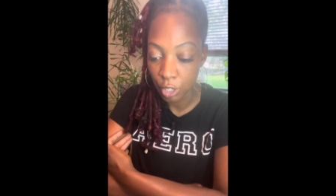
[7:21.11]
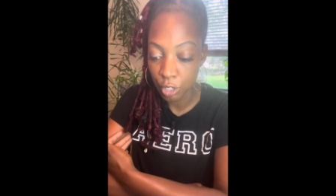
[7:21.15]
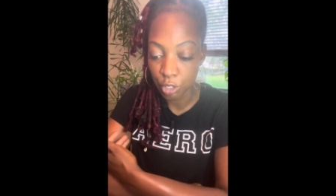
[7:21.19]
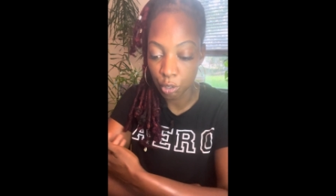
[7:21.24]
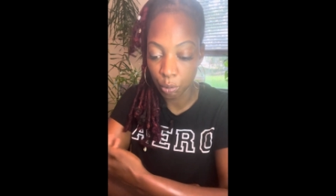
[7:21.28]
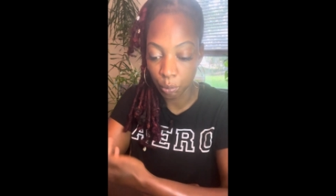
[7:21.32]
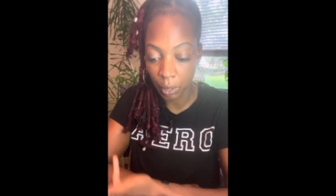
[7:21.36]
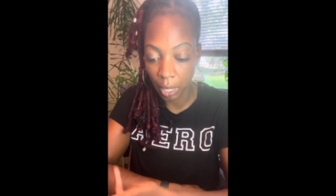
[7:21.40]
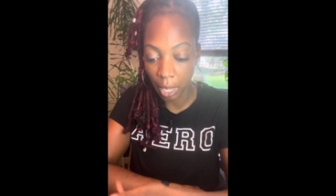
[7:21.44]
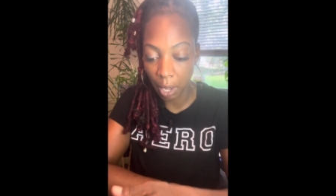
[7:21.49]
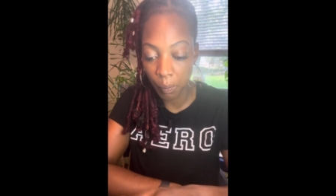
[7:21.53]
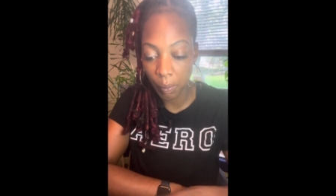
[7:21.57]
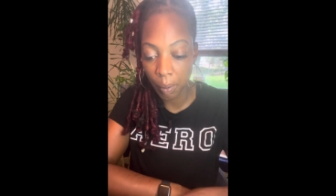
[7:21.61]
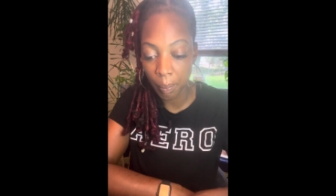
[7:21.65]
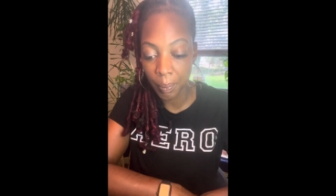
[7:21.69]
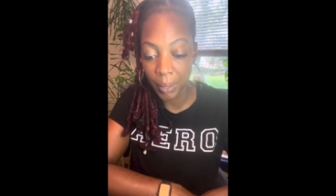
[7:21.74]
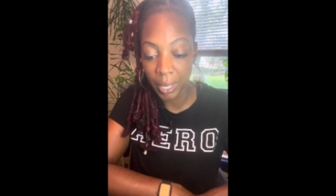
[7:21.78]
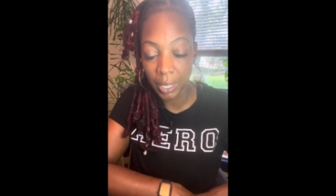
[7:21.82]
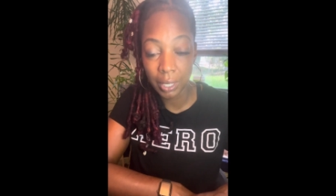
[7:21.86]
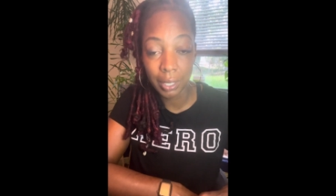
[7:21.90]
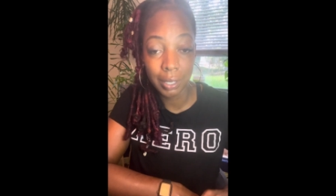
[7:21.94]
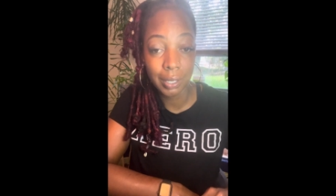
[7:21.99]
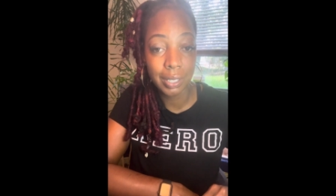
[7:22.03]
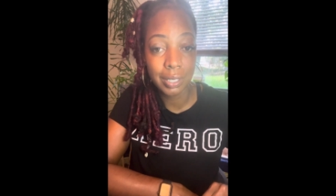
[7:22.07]
So now I'm
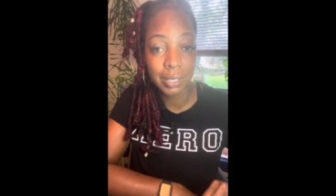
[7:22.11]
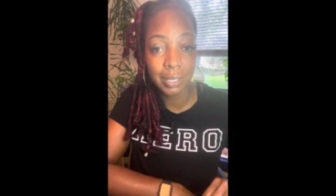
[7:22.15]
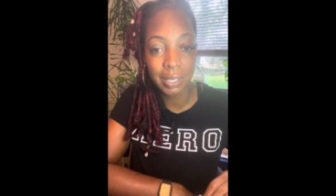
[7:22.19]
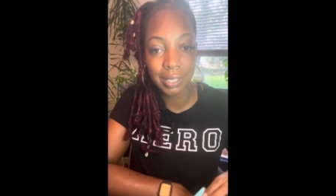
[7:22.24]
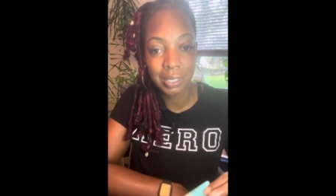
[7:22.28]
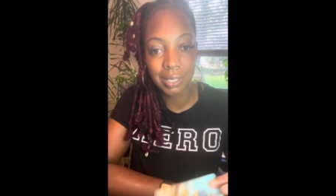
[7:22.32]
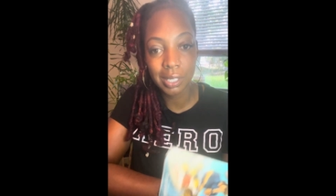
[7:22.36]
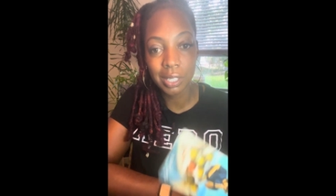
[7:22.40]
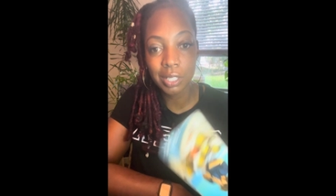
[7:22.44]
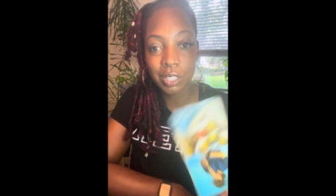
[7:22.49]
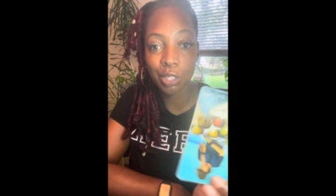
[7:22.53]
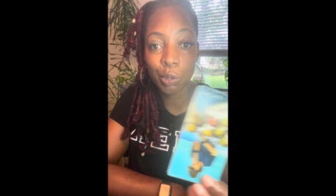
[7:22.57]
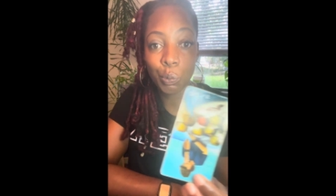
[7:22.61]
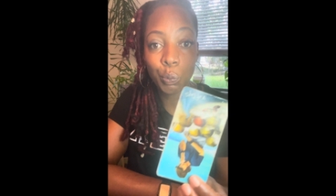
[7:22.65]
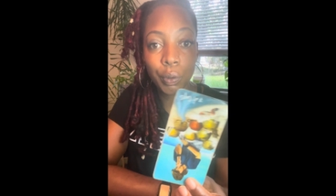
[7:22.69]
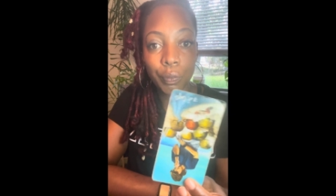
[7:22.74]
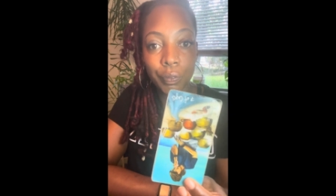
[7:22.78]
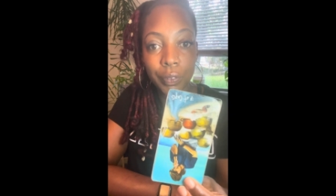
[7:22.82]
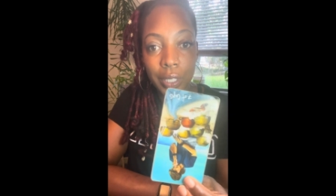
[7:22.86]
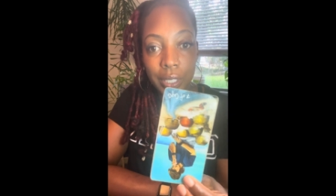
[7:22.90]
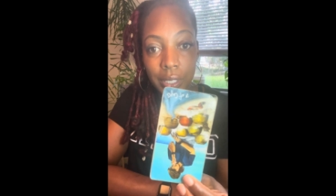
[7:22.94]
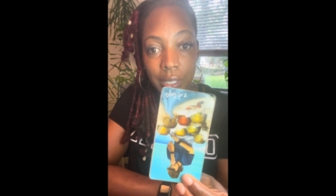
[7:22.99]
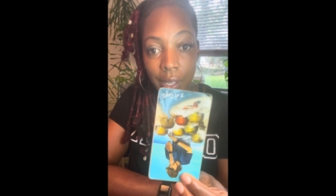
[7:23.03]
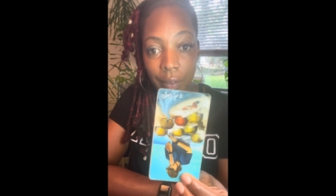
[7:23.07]
making this decision
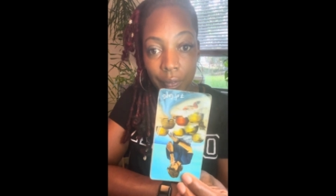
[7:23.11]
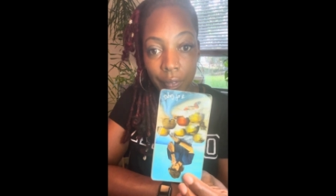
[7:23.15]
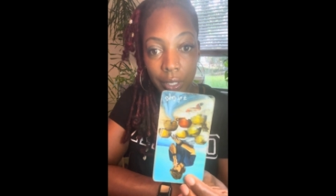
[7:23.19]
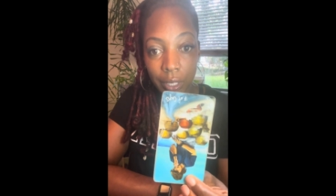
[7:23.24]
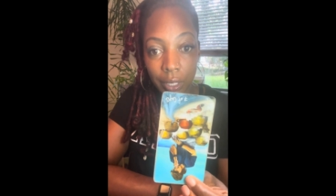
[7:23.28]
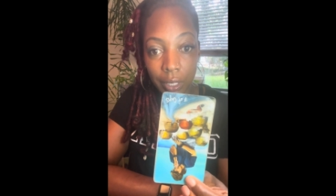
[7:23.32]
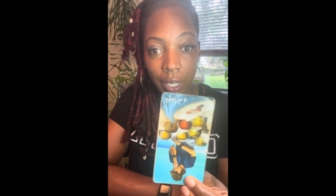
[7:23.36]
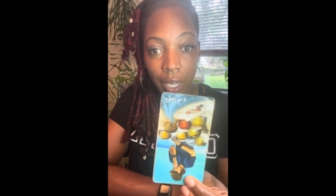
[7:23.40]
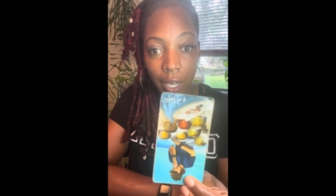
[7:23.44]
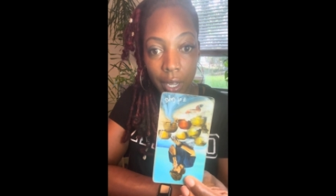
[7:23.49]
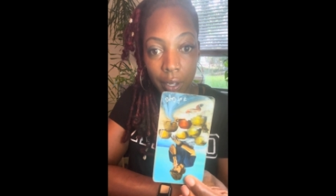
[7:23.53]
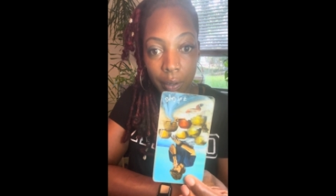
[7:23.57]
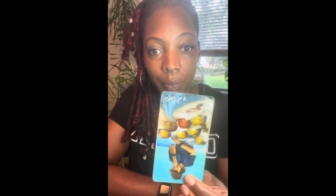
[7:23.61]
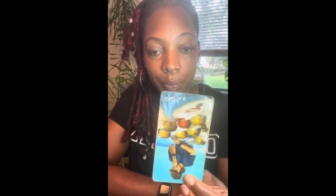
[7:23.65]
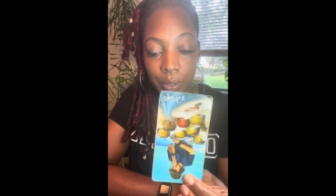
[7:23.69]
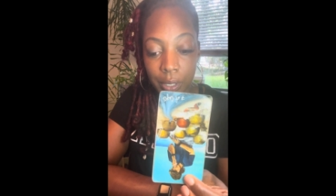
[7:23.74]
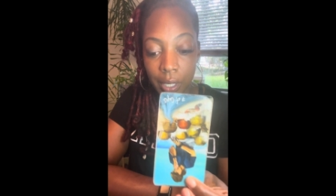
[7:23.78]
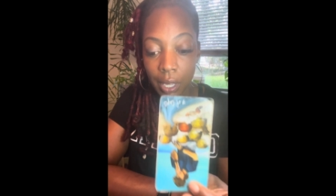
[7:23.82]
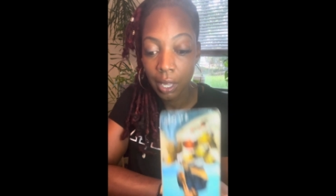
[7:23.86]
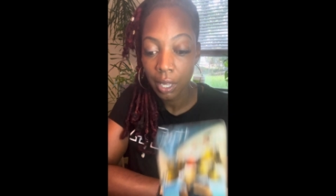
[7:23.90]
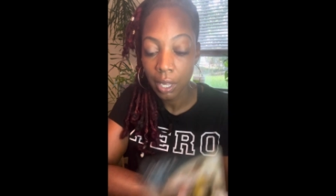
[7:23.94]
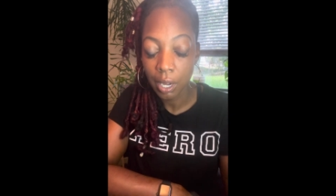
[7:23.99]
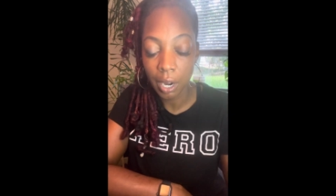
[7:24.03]
with the Seven of Cups.